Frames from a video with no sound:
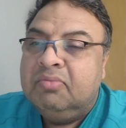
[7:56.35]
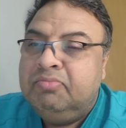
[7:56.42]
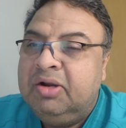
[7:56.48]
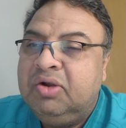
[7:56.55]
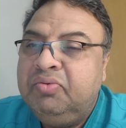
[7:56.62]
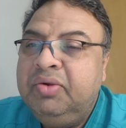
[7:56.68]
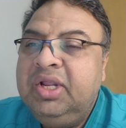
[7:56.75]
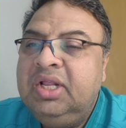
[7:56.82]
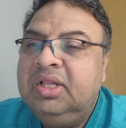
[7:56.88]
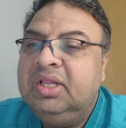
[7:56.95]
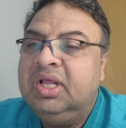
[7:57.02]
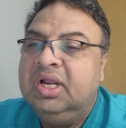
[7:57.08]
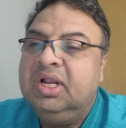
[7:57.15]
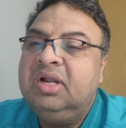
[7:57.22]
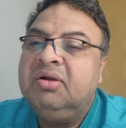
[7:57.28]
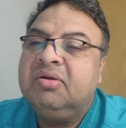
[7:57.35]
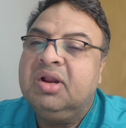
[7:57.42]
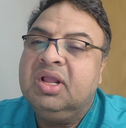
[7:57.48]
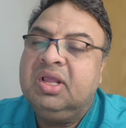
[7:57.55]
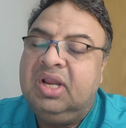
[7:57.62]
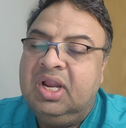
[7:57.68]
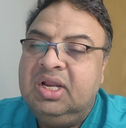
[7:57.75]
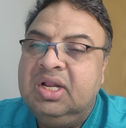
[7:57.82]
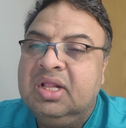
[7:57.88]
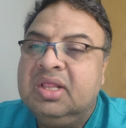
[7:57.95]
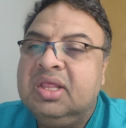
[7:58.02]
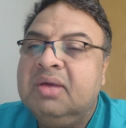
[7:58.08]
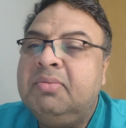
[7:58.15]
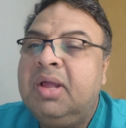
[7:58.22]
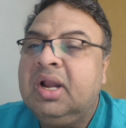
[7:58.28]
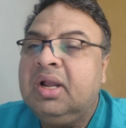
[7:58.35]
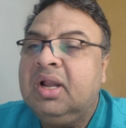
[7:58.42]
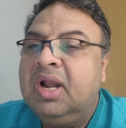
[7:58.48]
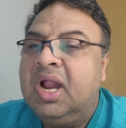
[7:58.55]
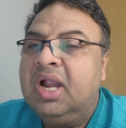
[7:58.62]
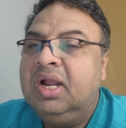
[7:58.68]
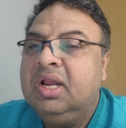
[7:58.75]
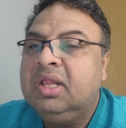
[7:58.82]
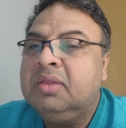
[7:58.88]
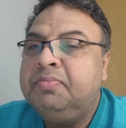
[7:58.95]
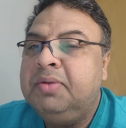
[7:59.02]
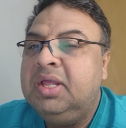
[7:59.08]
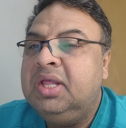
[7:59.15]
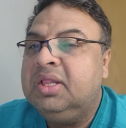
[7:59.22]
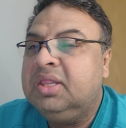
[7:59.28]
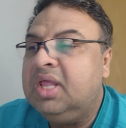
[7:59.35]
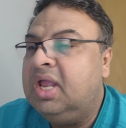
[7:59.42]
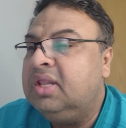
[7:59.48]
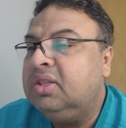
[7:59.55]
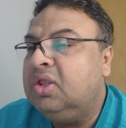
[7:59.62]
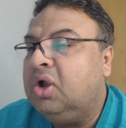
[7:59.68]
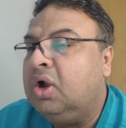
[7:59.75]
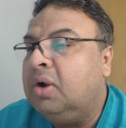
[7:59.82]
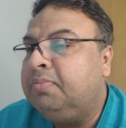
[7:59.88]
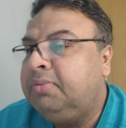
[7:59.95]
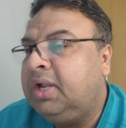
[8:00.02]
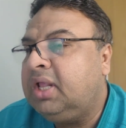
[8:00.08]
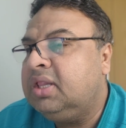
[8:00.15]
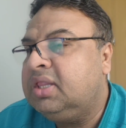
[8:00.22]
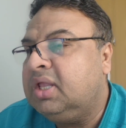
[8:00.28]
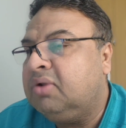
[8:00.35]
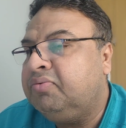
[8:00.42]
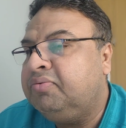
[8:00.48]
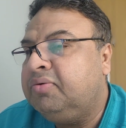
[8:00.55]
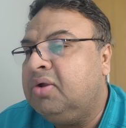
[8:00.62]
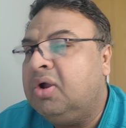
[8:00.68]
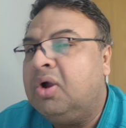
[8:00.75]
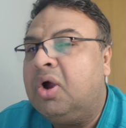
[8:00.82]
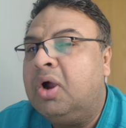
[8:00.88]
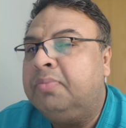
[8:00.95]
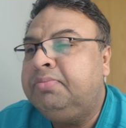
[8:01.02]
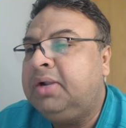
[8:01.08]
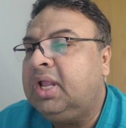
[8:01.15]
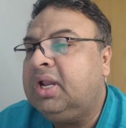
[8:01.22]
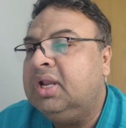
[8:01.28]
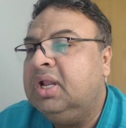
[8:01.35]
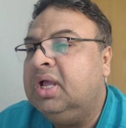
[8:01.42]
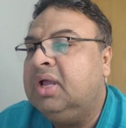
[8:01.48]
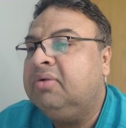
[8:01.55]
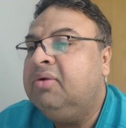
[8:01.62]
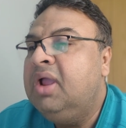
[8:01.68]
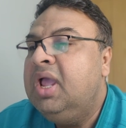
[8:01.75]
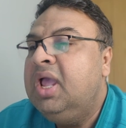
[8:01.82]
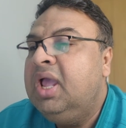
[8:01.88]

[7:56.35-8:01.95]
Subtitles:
between the intracranial subarachnoid space and the optic nerve